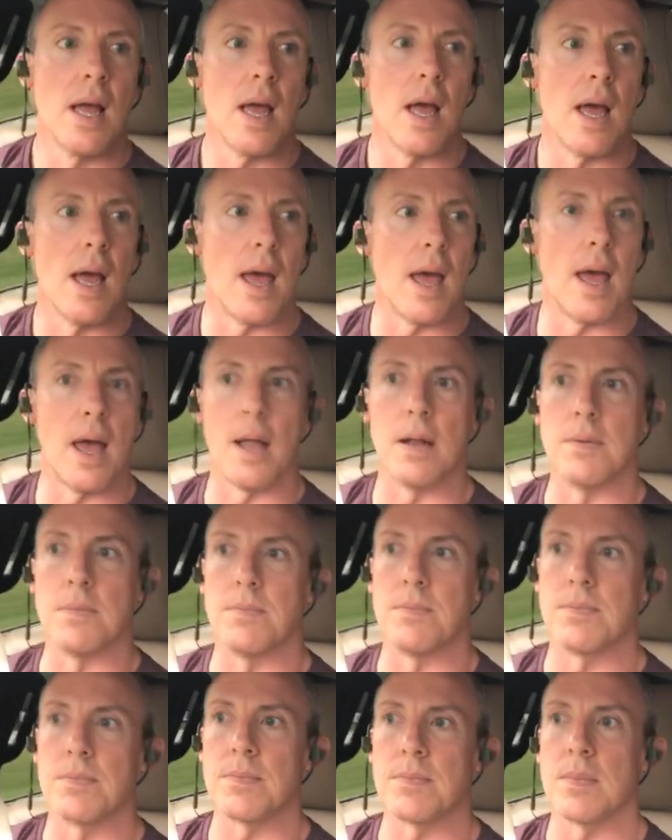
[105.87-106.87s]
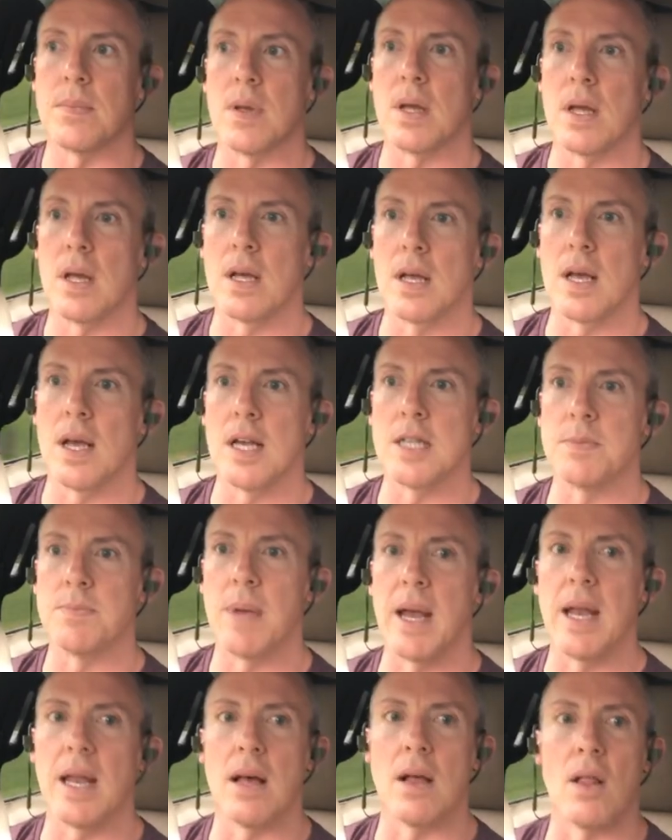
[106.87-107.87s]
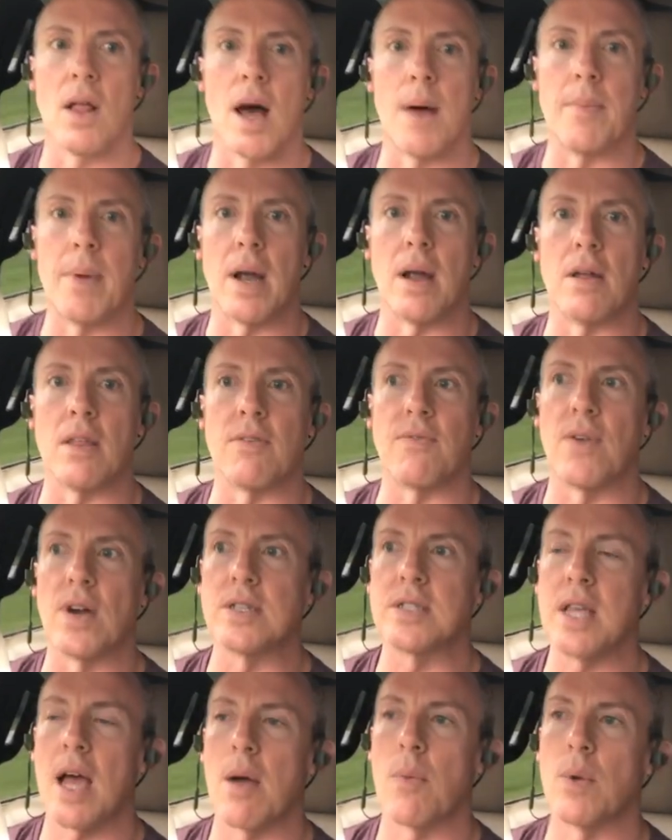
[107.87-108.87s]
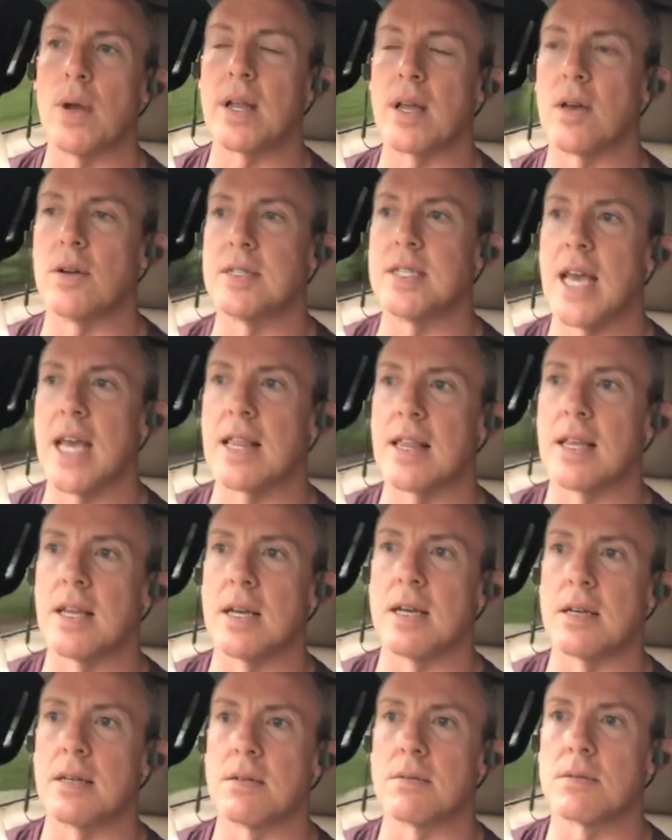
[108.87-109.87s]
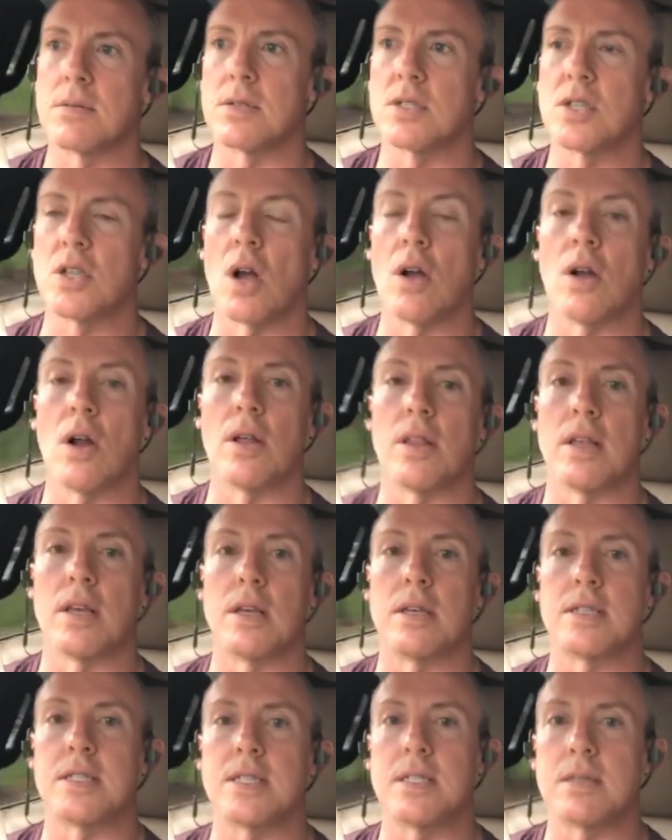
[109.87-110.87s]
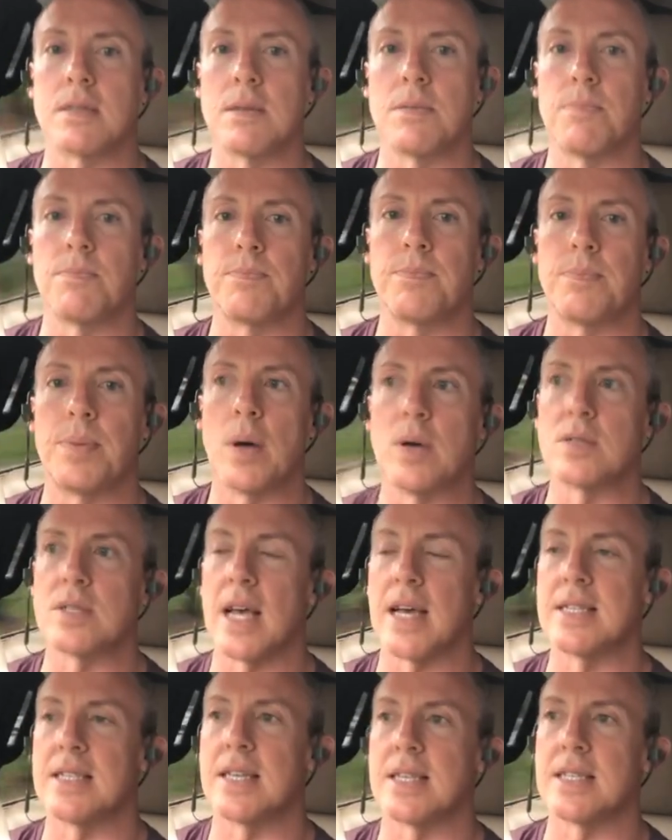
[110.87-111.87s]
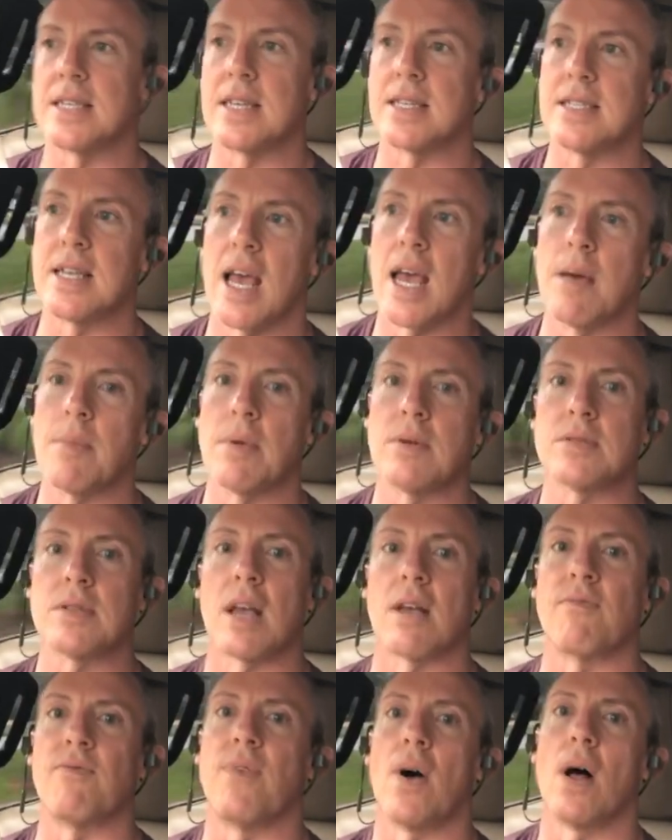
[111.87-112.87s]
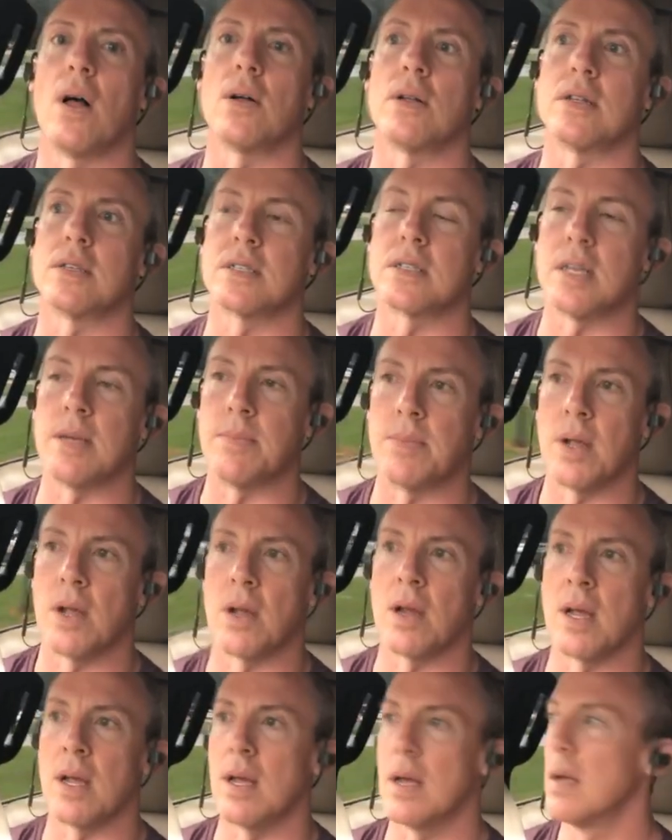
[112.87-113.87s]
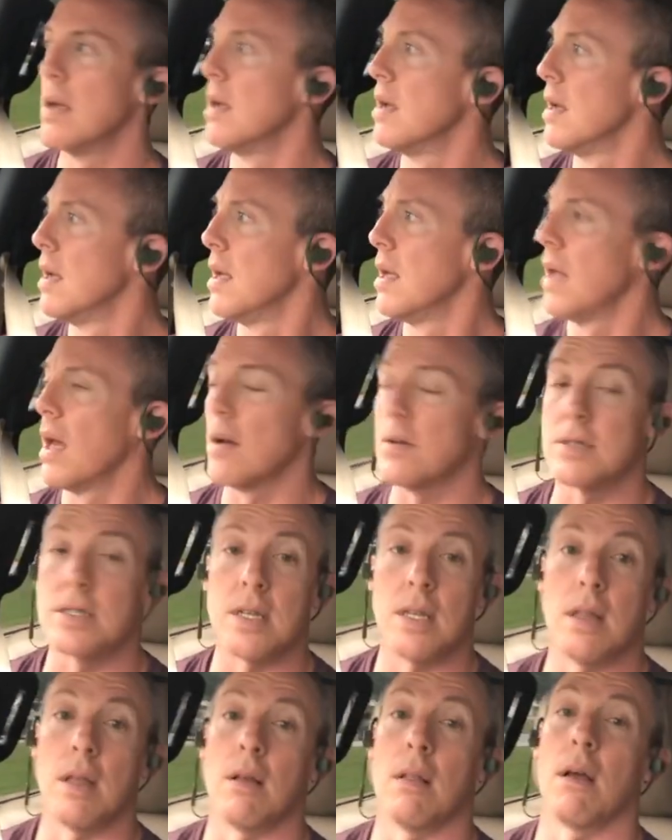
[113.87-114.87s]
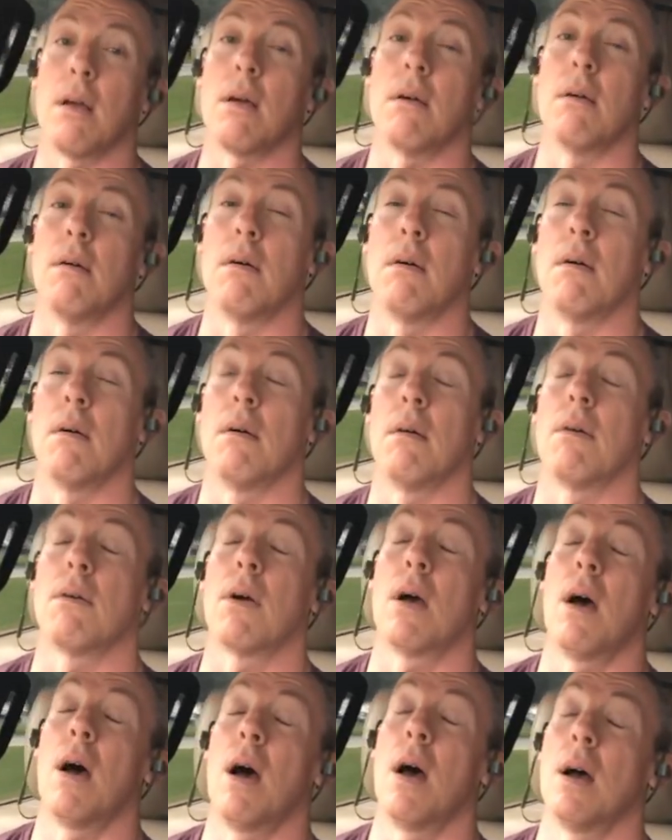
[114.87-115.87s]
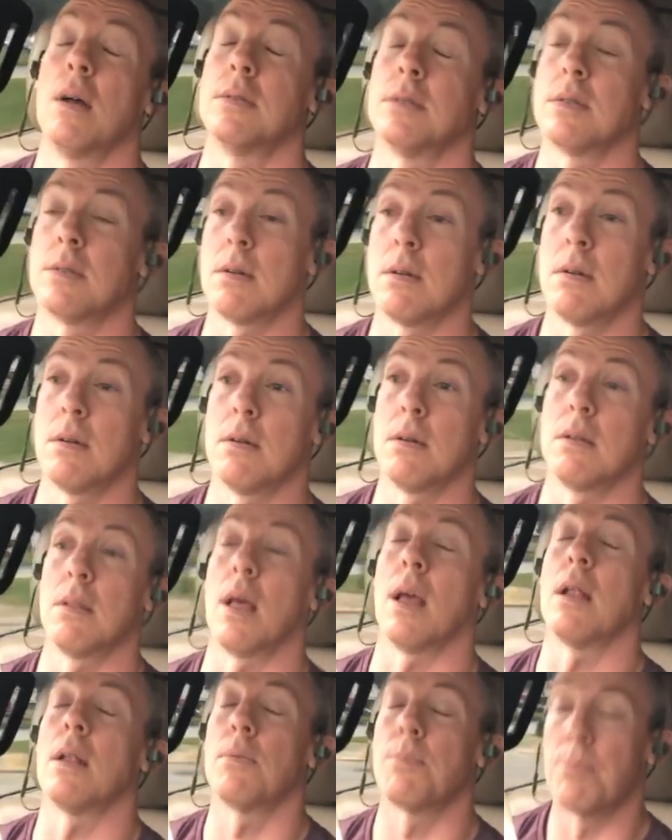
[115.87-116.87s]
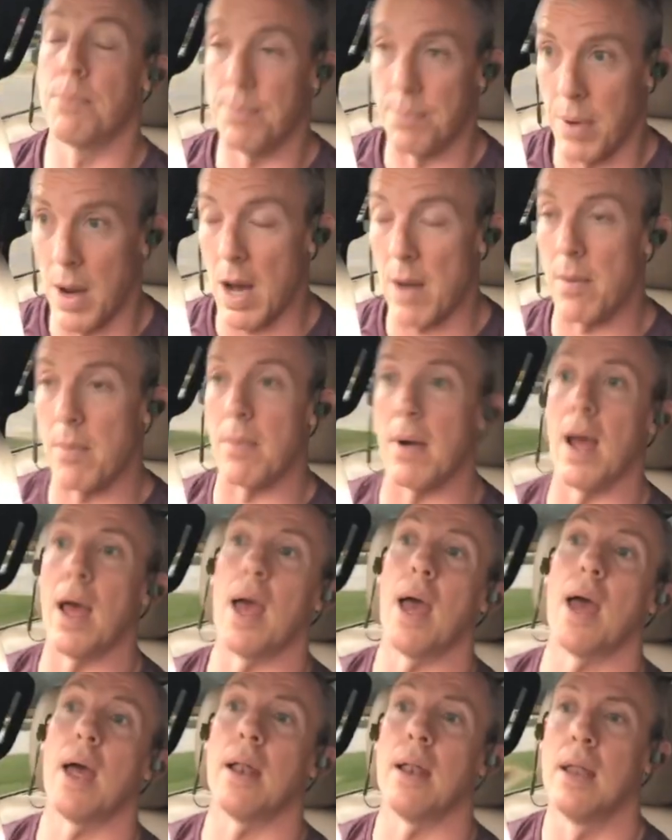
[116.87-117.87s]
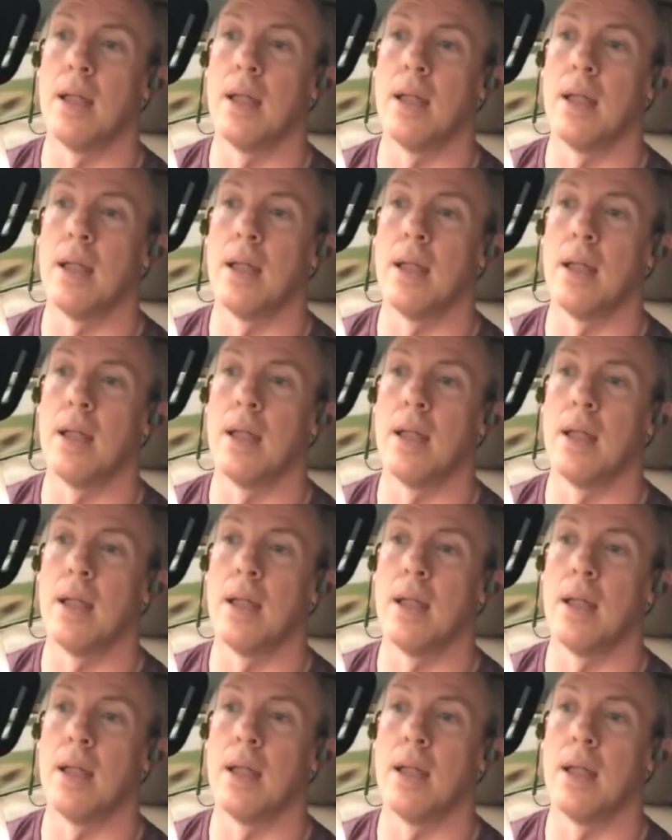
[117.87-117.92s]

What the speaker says: And it's made it a lot better. The first time I went to go start on the post-license exam, I was like falling asleep during it. I was sitting there like, oh gosh, like bobbing my head.